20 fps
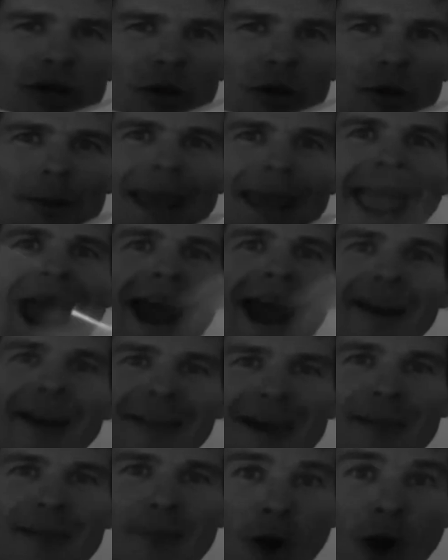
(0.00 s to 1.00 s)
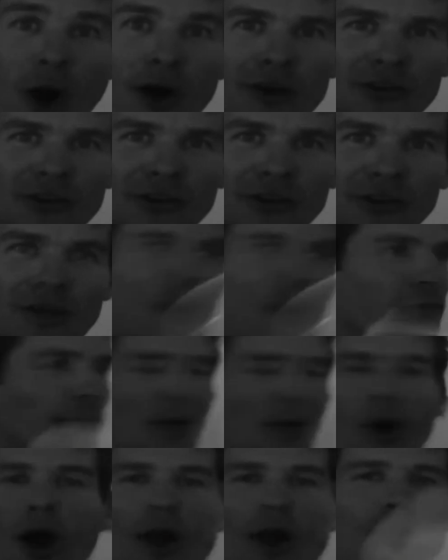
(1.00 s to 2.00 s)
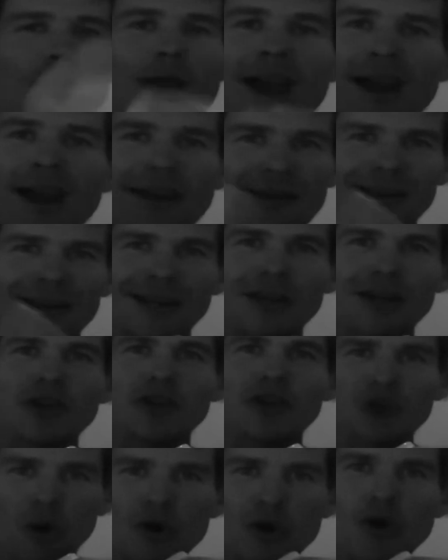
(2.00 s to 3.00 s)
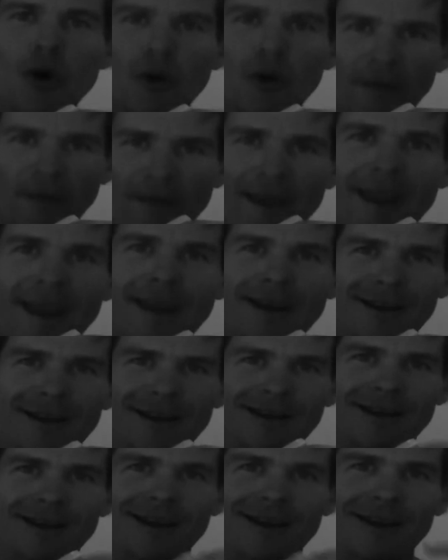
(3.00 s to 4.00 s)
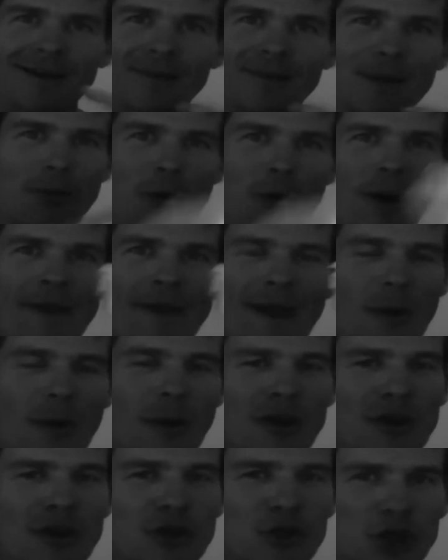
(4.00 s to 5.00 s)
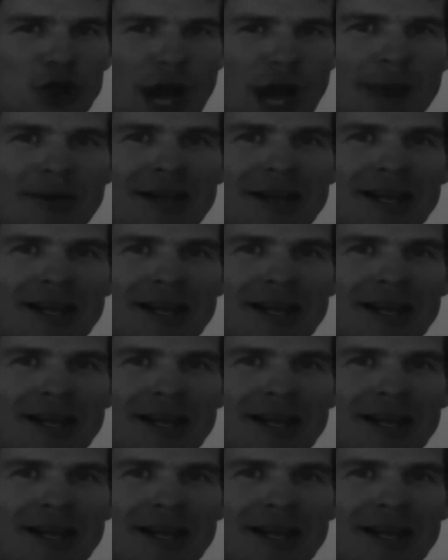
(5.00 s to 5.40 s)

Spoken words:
You want to be out of that box, flying around, doing your thing. People, they want you trapped in